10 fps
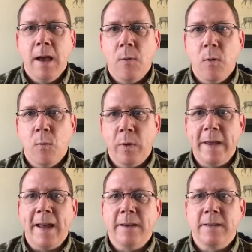with
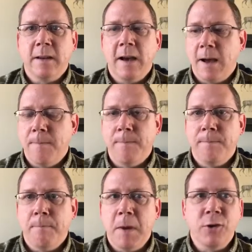that
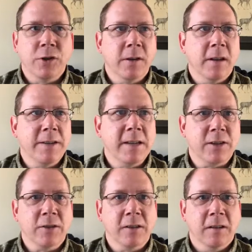mentioned, let's
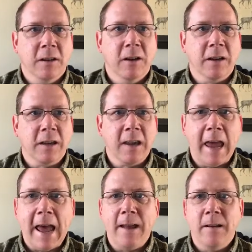actually look
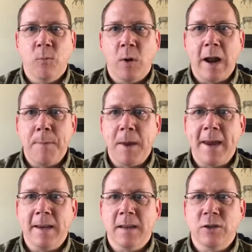at what I
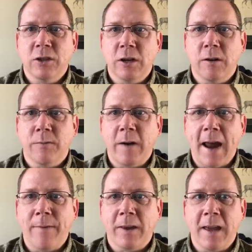paid this year for
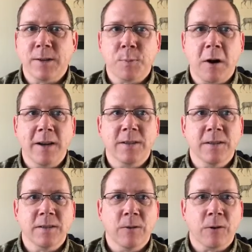avgas
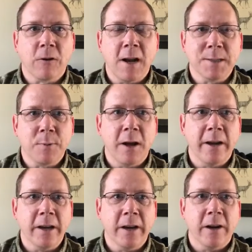prices. So the cross
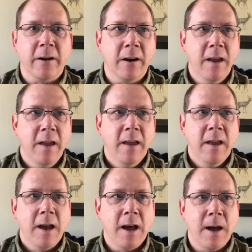plot here.
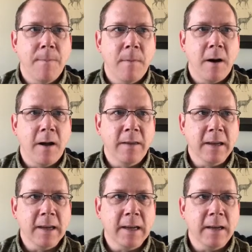On
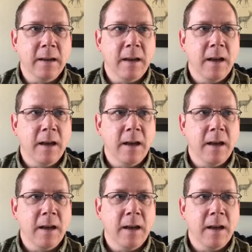the